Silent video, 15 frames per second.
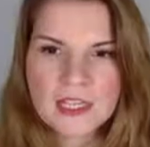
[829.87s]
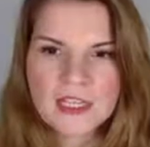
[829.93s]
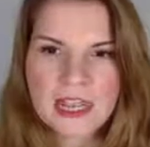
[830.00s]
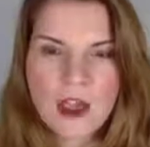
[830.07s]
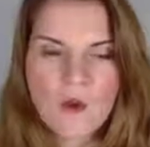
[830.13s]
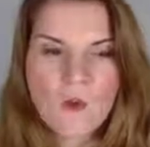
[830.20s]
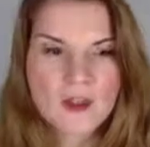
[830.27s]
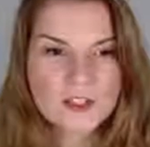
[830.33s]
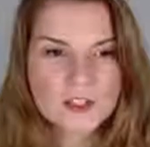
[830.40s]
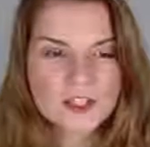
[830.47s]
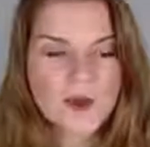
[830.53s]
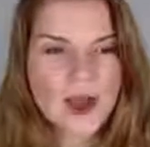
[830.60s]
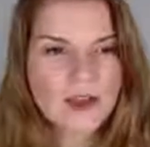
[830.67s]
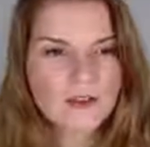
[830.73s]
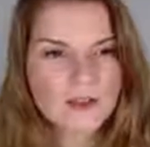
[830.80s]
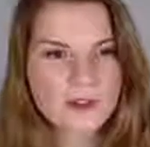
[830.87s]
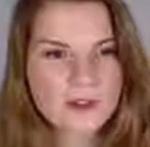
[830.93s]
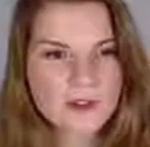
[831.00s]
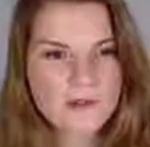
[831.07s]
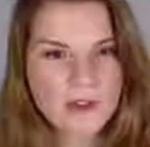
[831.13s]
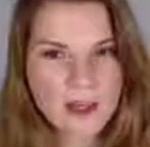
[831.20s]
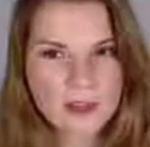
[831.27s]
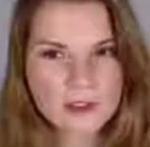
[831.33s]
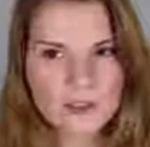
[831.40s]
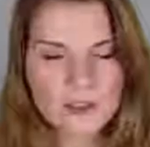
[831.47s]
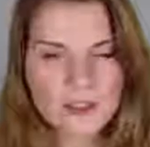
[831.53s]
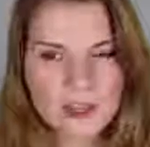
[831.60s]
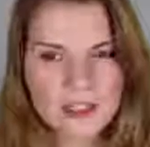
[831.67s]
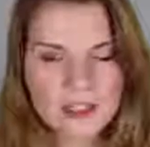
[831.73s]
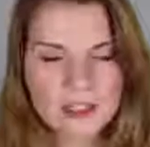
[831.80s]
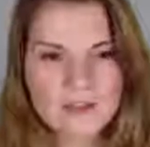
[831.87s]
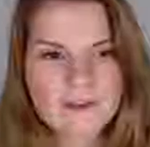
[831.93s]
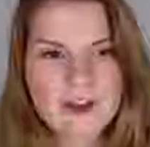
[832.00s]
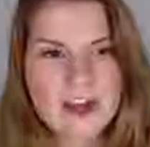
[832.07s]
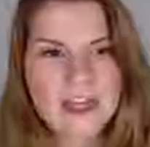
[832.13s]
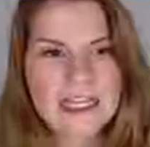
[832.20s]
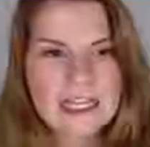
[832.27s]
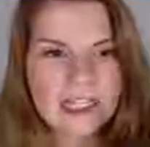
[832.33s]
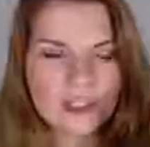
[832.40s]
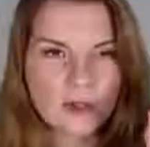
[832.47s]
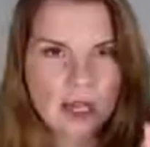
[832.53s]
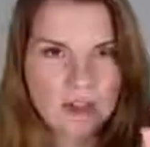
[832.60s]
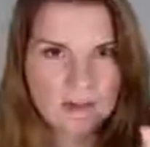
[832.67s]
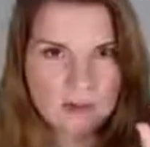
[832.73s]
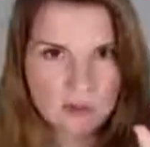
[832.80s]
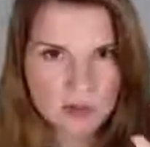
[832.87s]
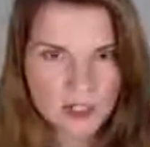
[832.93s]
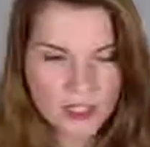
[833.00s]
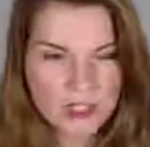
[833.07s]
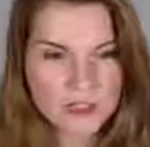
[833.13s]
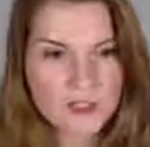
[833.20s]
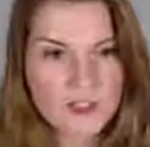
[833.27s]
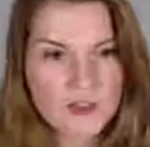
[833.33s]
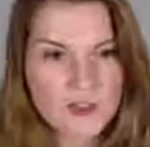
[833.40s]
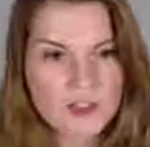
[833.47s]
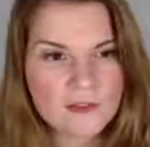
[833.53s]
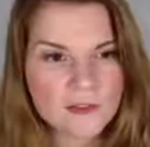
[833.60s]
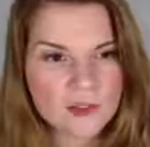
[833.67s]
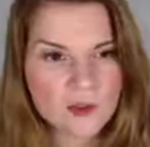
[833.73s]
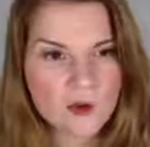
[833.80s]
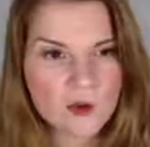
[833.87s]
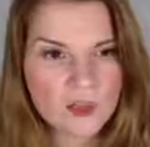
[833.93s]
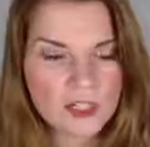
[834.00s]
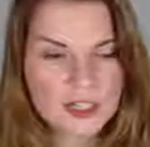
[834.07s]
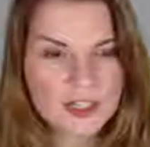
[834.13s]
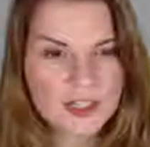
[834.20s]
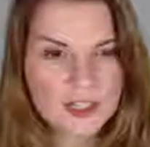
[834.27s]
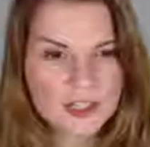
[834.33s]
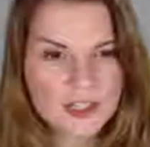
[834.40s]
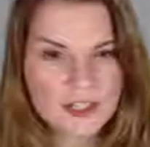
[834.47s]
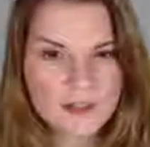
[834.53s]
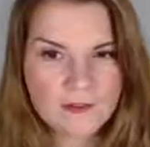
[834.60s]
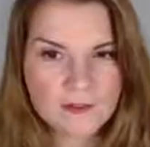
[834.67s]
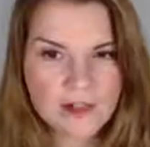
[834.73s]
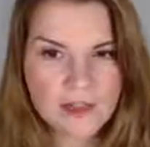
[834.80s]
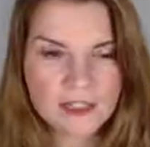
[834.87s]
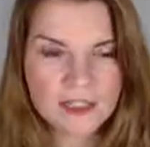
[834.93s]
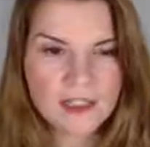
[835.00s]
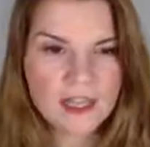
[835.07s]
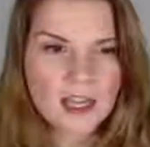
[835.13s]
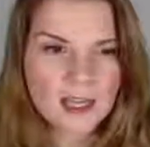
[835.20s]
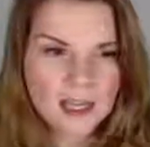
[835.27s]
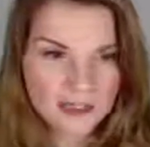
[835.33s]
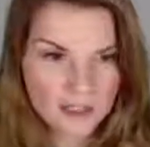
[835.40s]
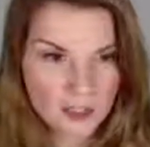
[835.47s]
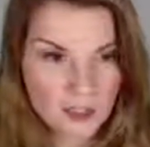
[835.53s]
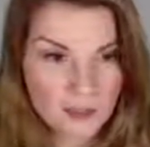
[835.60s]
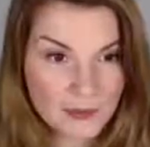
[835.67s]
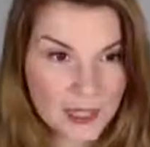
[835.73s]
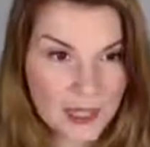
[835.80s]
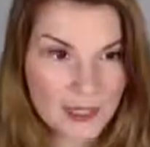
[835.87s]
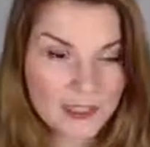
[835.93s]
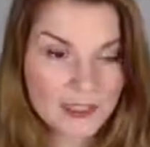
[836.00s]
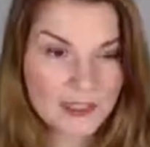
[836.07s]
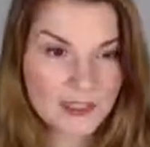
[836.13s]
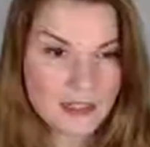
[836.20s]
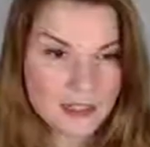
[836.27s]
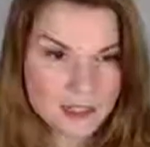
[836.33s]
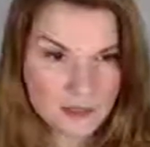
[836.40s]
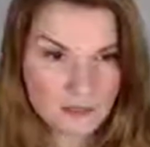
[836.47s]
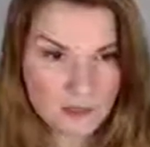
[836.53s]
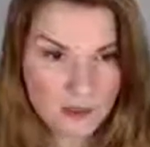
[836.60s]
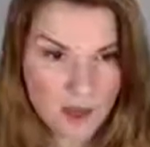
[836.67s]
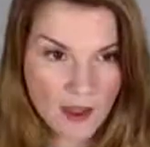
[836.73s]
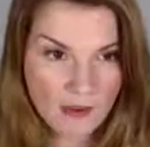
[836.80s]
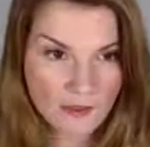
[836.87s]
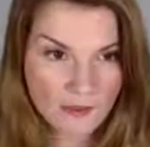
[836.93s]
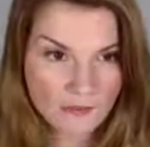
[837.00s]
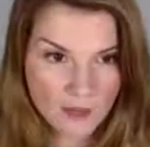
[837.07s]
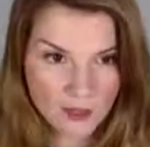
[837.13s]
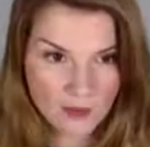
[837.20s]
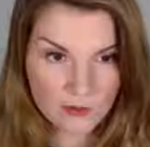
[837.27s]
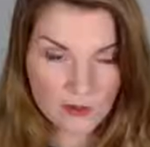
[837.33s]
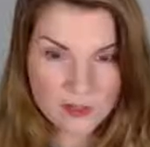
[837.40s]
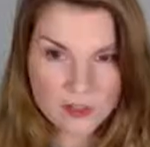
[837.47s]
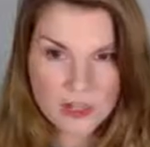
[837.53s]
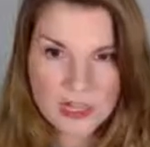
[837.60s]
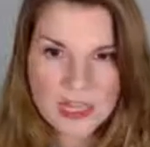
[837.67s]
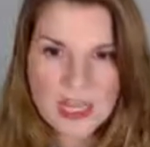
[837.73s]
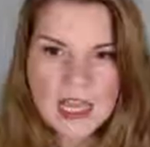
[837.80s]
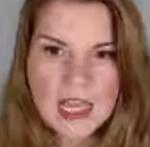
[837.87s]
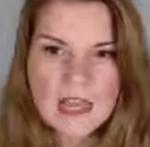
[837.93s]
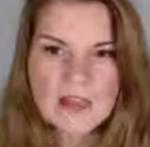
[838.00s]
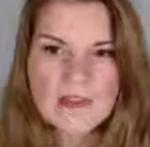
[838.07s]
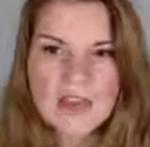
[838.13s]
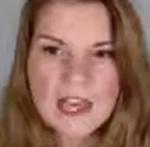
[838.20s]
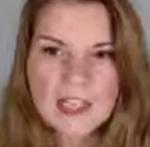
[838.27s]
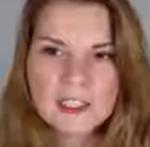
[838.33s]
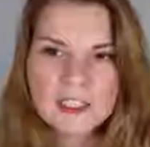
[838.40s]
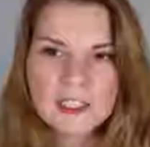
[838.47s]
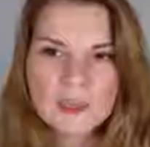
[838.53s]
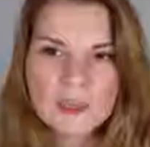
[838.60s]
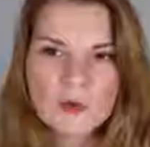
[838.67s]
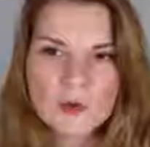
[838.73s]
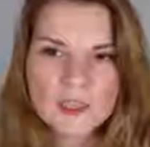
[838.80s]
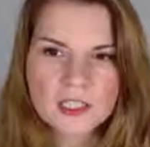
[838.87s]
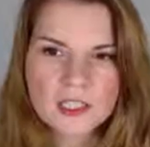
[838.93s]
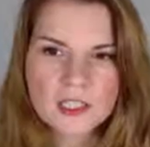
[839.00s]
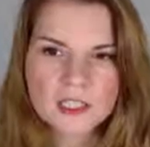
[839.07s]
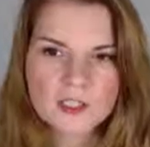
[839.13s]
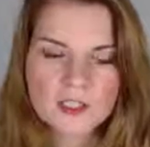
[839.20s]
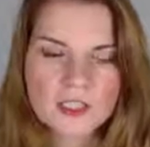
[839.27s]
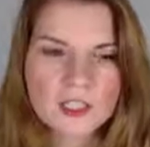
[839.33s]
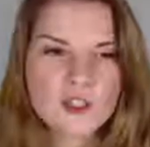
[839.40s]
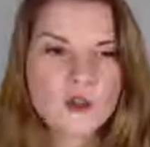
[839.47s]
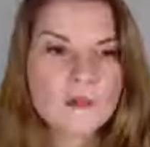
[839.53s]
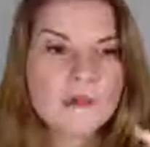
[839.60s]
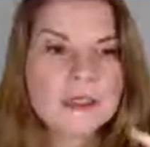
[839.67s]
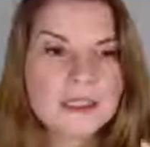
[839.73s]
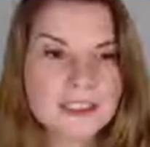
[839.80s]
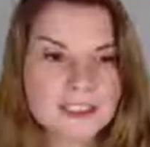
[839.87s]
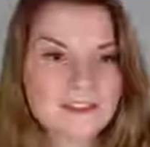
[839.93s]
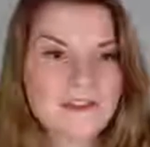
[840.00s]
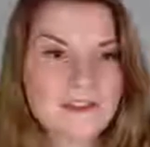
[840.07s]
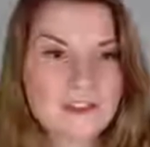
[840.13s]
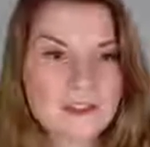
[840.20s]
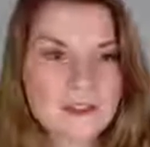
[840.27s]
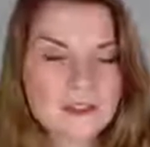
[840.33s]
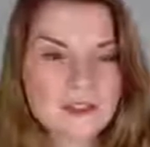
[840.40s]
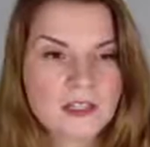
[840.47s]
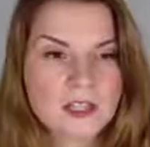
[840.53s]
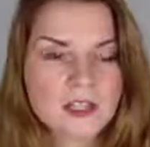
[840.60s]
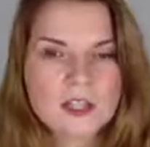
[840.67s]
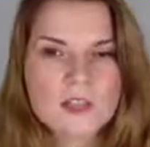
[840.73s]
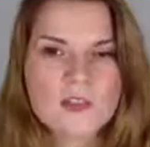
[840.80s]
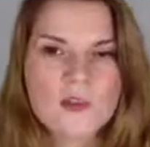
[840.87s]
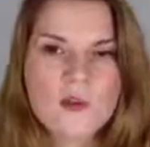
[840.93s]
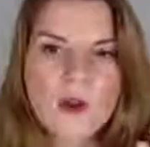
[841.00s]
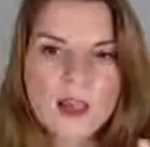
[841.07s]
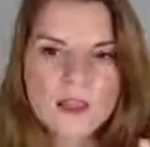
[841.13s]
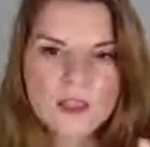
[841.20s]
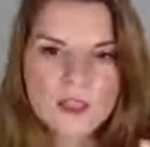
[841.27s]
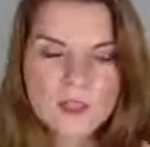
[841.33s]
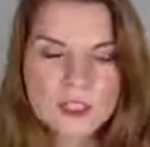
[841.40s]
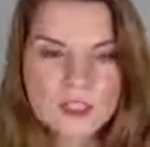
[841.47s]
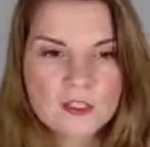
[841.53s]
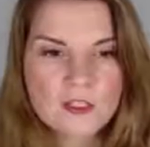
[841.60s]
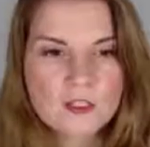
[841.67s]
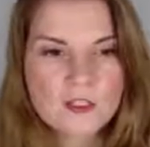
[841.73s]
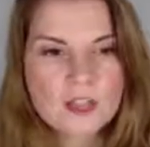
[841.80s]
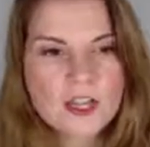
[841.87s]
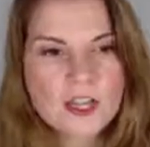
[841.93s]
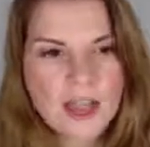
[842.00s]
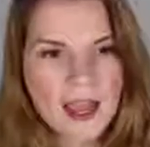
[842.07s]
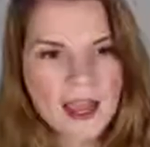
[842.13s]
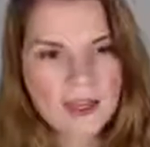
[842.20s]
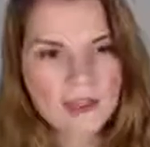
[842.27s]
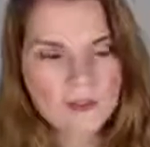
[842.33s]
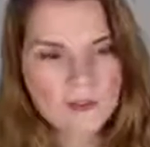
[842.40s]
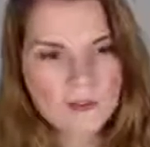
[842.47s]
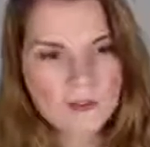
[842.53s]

Now, once you have those values identified and you have those illustrative stories identified, again, they could be case studies if you have those, then you want to take a look at your beliefs. So as you take a look at your